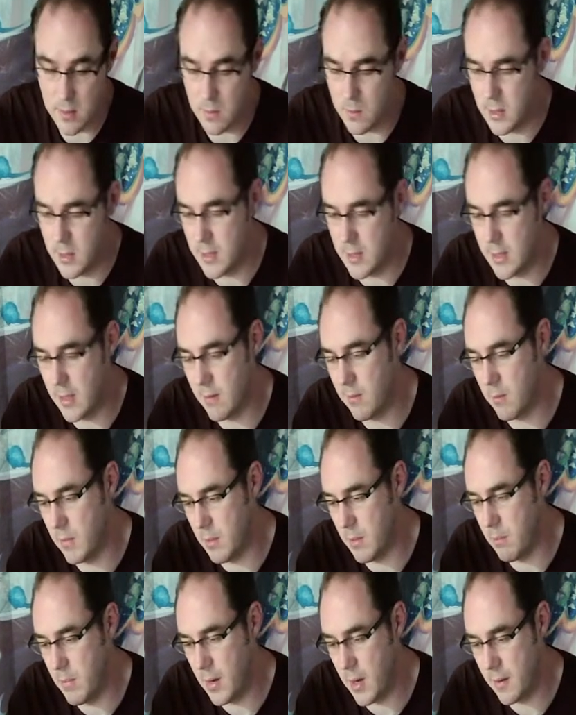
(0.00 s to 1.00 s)
which is giving me
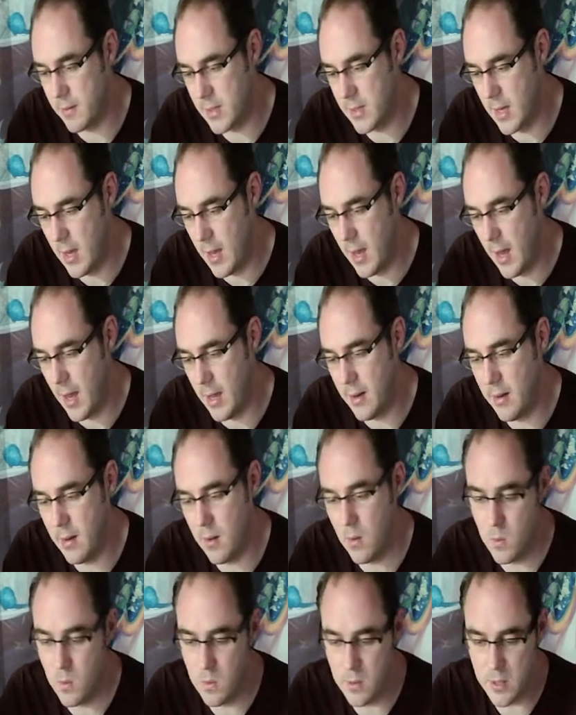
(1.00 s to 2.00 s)
buffs, and
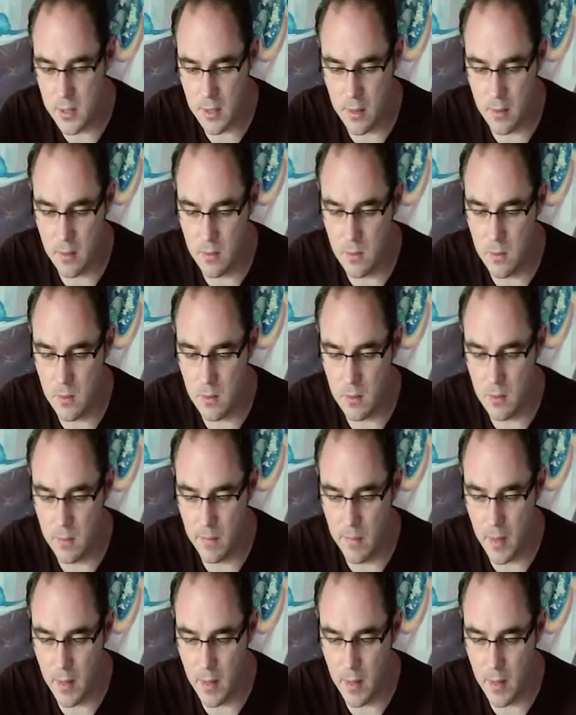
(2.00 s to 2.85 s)
also not